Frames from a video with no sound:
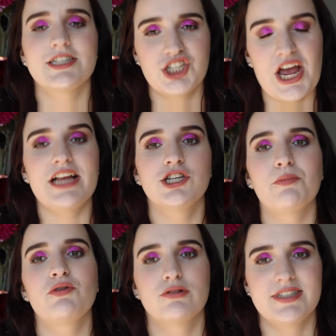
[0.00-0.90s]
change
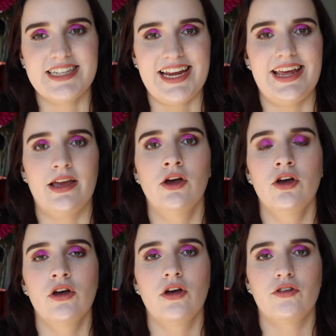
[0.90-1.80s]
up your seating.
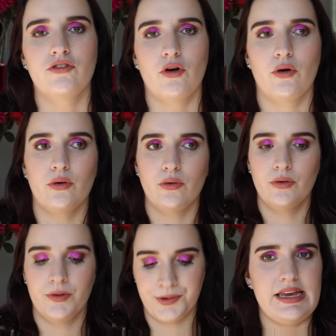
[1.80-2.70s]
So
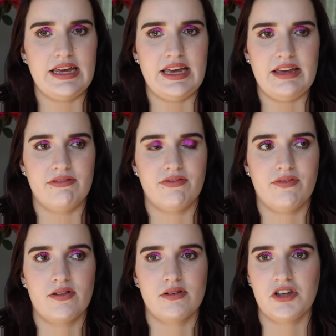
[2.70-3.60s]
if
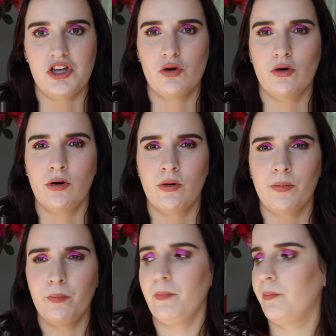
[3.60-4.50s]
you're
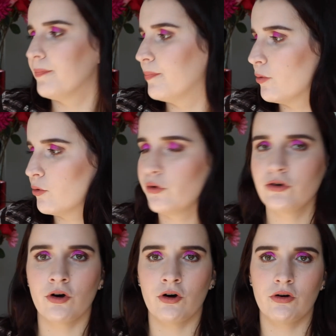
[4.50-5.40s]
bored
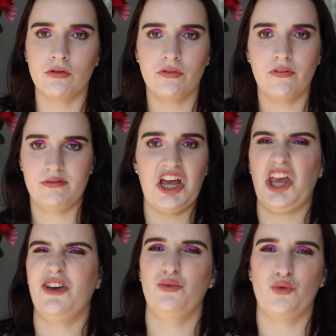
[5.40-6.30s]
of
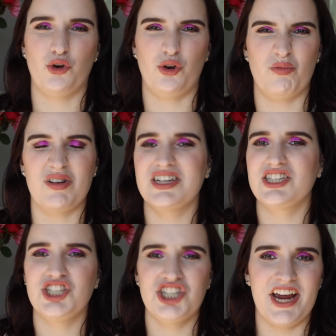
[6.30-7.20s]
your room,
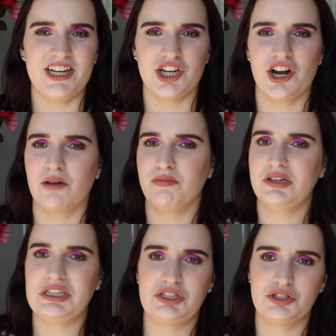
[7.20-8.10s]
change it up,
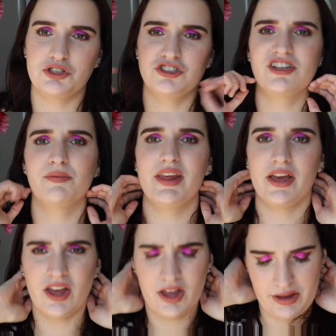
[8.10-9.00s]
do
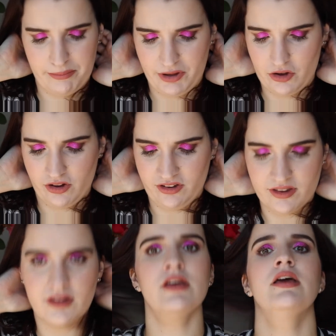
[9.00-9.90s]
something,
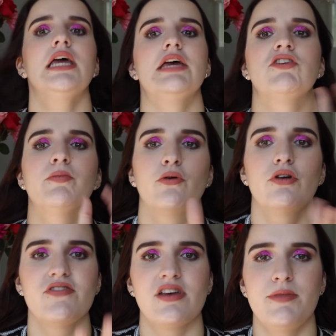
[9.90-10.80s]
because if you're bored
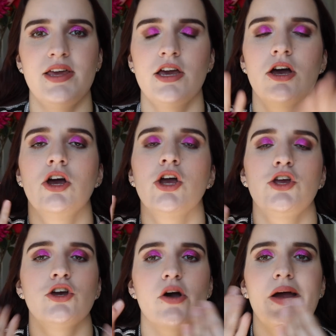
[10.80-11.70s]
of something,
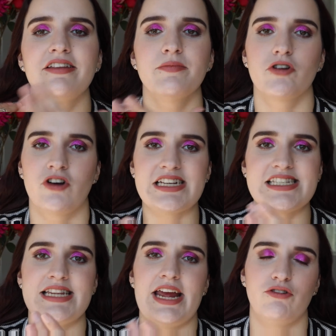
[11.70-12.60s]
you're going to
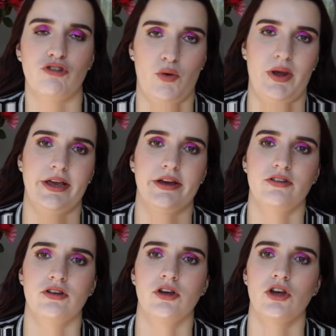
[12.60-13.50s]
procrastinate doing
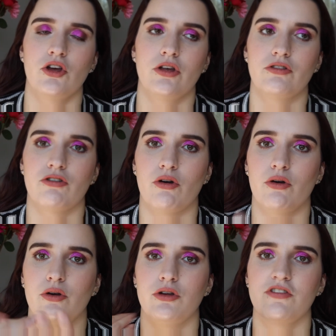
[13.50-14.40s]
it.
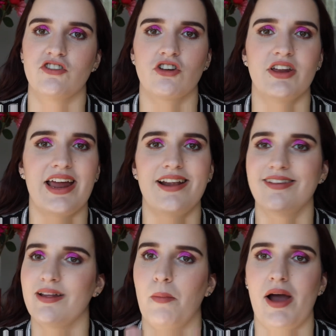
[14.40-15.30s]
So you've just got to get into
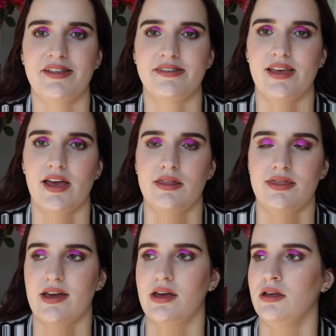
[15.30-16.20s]
that mindset
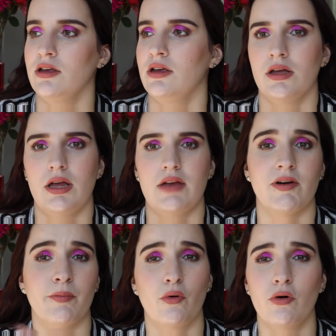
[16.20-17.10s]
that if
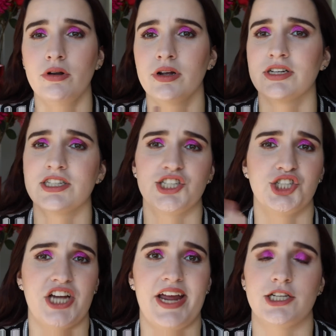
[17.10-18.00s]
I'm bored,
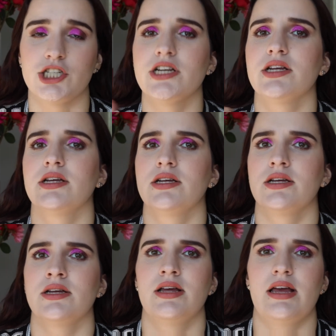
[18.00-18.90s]
change it.
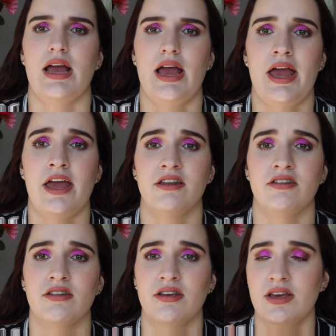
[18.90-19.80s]

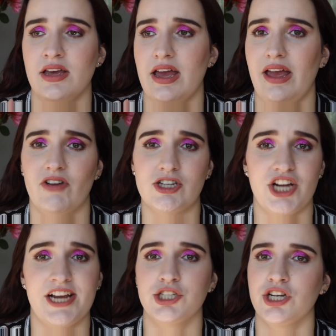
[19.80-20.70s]
And if I
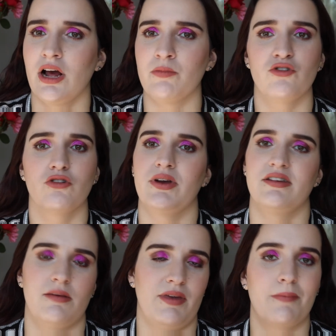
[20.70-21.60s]
change it, I'm doing
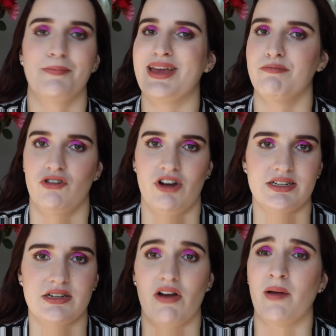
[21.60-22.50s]
something. I'm being
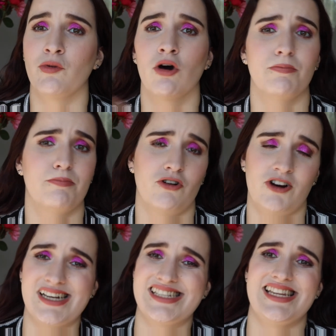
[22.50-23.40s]
productive. I'm not
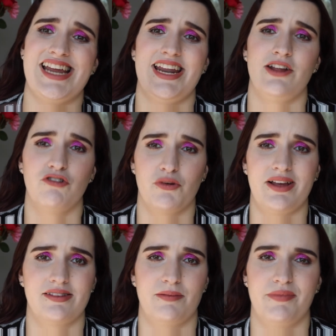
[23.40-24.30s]
procrastinating
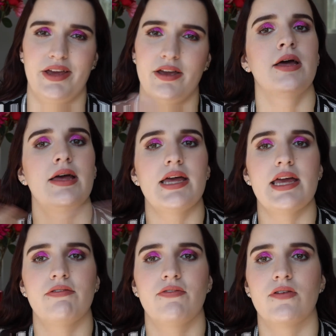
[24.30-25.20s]
doing something.
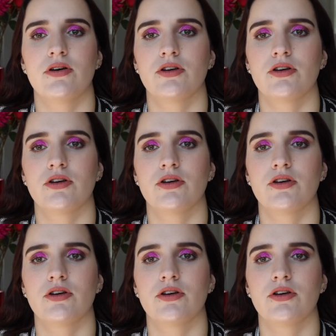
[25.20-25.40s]
If